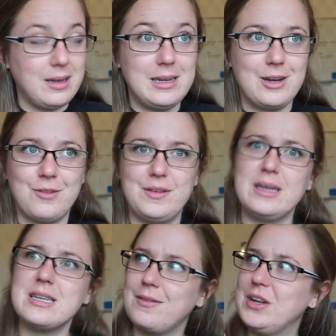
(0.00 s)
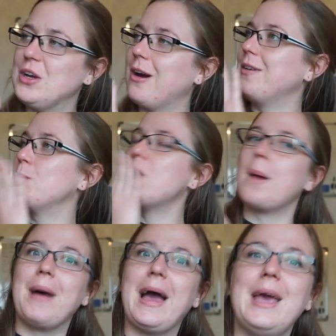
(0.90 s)
I need coffee. Definitely need coffee.
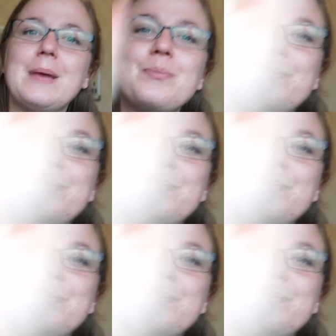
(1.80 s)
Bye.